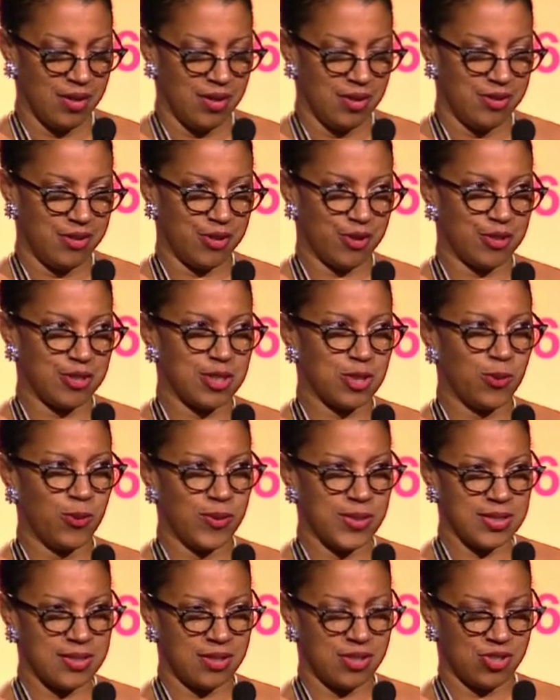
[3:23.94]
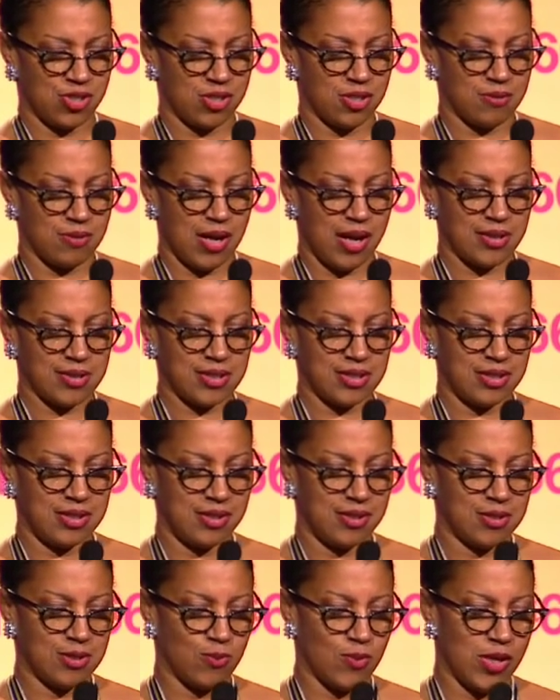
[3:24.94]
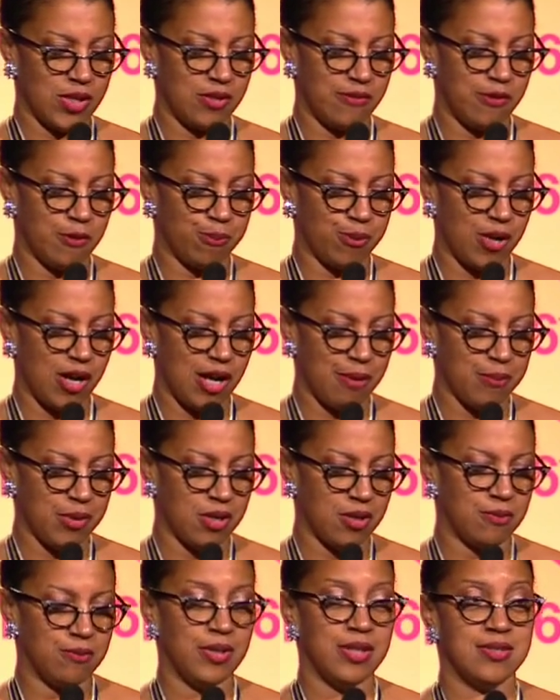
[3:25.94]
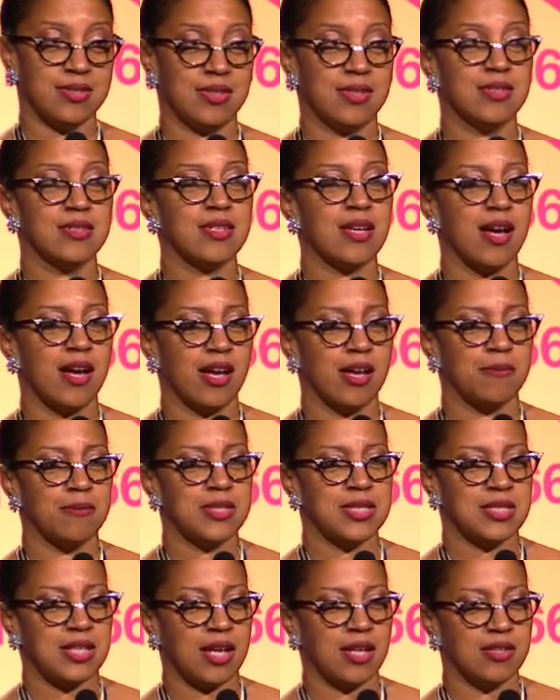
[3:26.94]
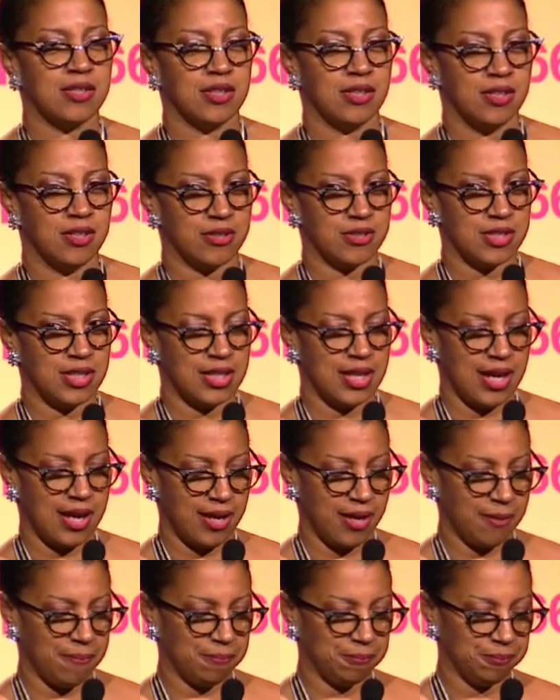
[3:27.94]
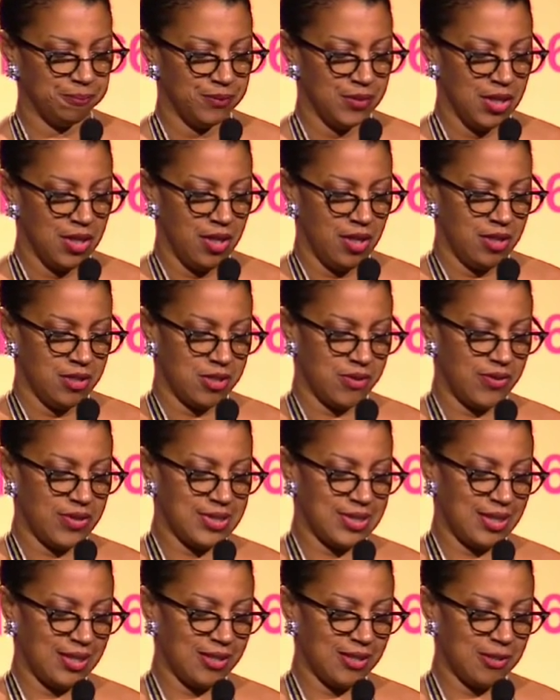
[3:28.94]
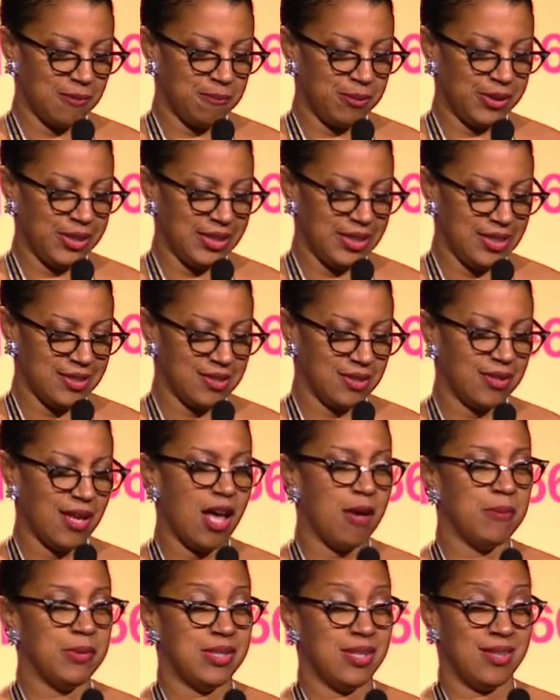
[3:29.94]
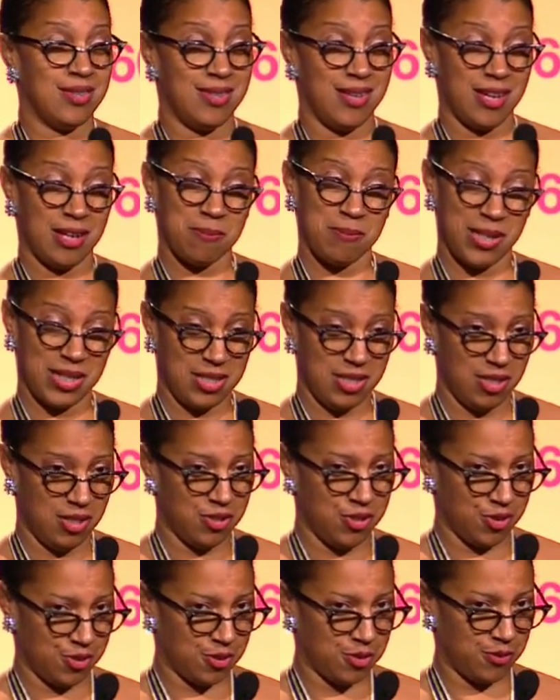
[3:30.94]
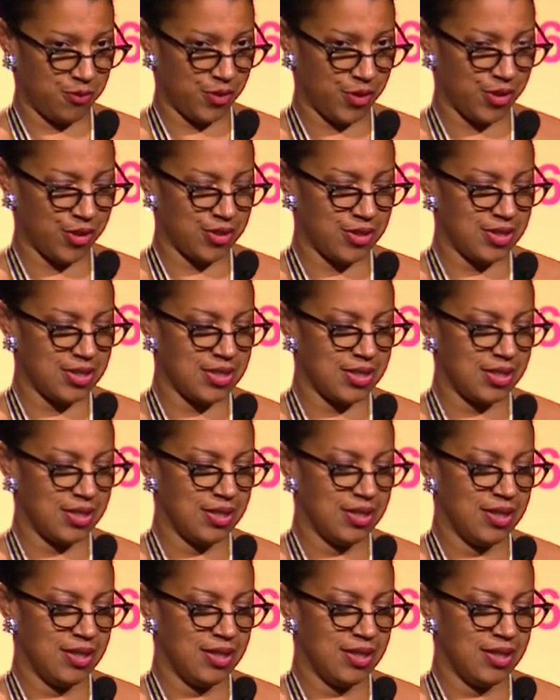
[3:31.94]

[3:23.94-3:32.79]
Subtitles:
Their exquisite generosity is one of the primary reasons I am standing here tonight. To this end, please allow me to thank my teachers first.